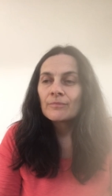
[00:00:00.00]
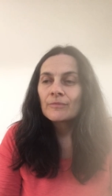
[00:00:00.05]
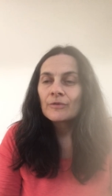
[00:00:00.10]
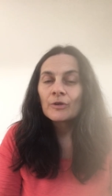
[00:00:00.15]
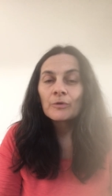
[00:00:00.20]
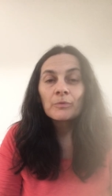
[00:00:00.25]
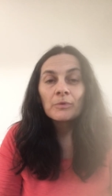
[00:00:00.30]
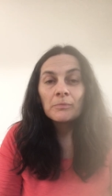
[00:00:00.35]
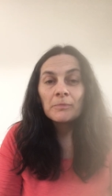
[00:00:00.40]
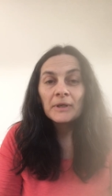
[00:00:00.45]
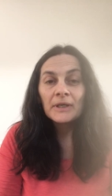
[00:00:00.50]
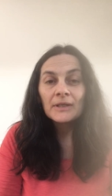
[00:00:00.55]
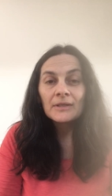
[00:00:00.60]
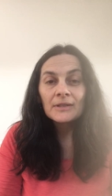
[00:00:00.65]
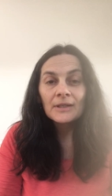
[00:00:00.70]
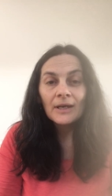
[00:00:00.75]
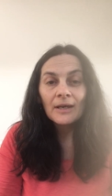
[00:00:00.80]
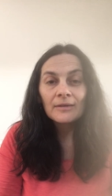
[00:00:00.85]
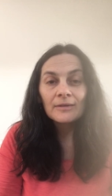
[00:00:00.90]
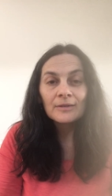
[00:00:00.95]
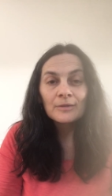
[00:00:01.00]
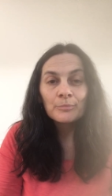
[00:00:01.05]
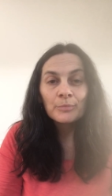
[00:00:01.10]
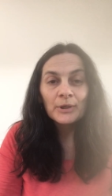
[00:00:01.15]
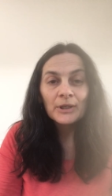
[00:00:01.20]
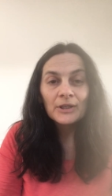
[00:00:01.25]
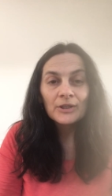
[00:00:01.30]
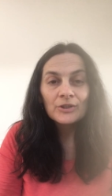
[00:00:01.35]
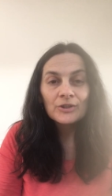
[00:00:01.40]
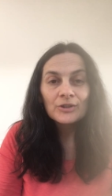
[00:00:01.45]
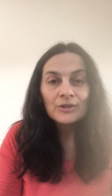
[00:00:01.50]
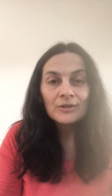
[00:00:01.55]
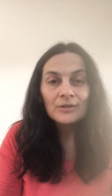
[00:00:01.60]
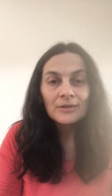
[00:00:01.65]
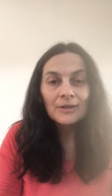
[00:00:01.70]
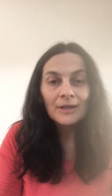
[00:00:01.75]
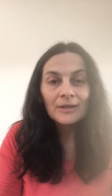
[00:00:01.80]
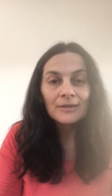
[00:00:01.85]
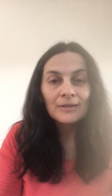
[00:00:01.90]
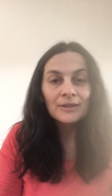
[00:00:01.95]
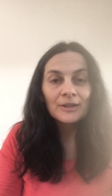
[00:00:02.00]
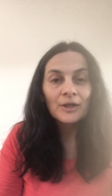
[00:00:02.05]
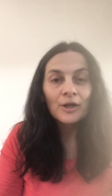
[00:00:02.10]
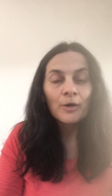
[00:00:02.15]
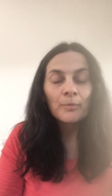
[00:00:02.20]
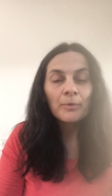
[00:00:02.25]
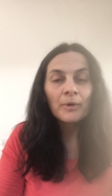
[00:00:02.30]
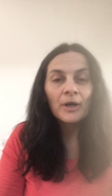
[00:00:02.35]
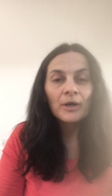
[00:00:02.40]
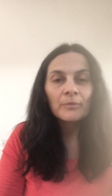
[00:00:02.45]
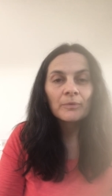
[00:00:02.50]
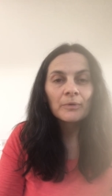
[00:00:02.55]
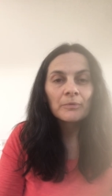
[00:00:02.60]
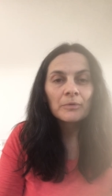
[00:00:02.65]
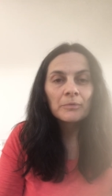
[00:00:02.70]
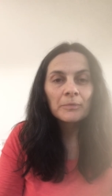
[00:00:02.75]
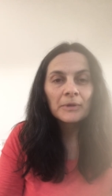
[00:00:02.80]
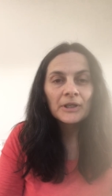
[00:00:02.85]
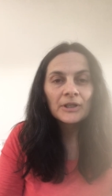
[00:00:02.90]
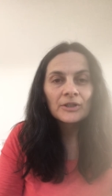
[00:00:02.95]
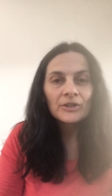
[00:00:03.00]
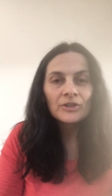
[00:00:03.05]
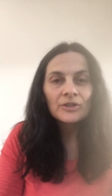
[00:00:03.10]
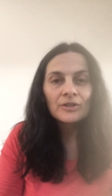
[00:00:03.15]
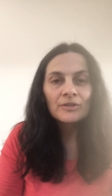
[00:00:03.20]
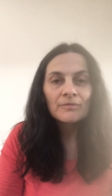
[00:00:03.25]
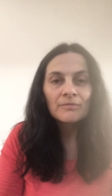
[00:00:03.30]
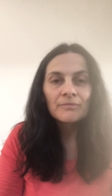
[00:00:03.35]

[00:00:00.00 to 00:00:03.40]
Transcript: So we meet down at the beach, down at the car park where we meet,